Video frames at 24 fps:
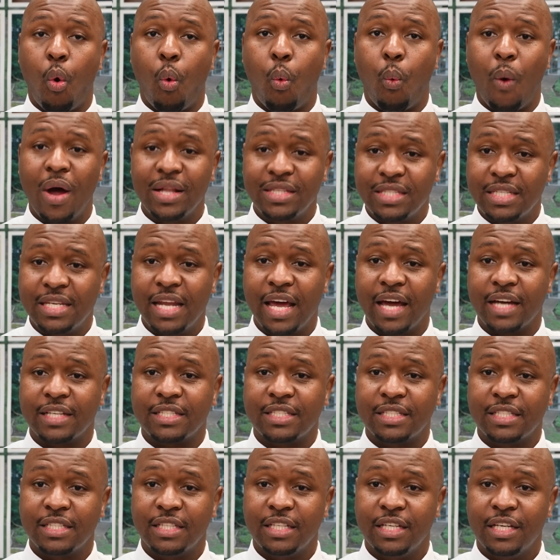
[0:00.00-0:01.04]
what's
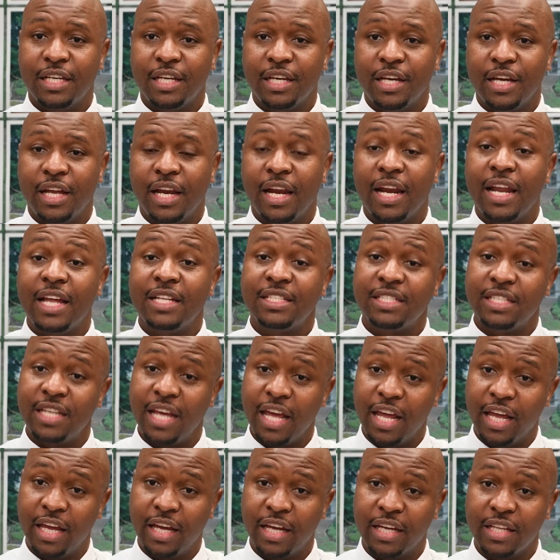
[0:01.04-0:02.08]
next? Let's
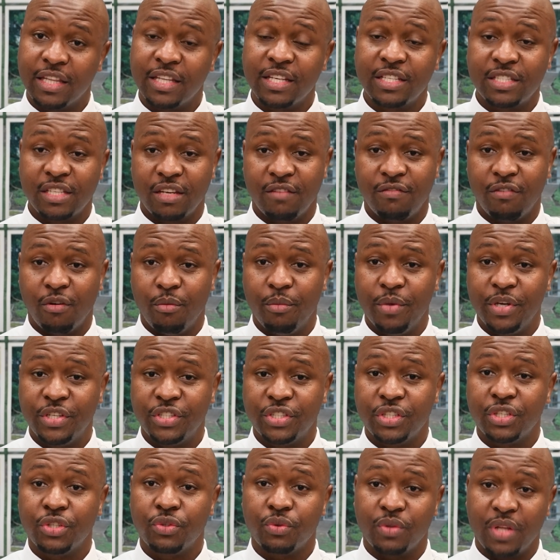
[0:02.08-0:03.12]
take this
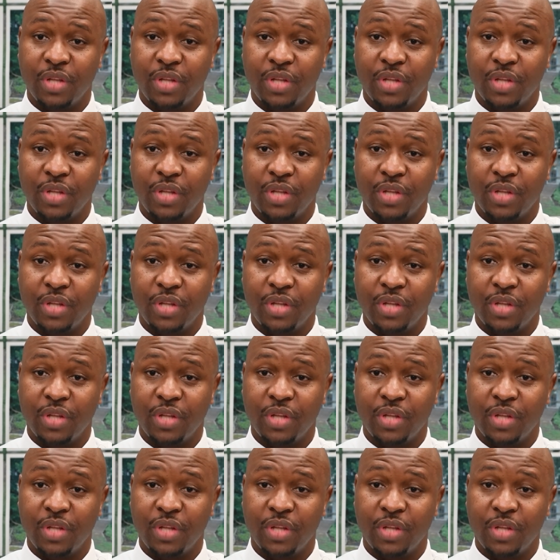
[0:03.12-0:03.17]
information to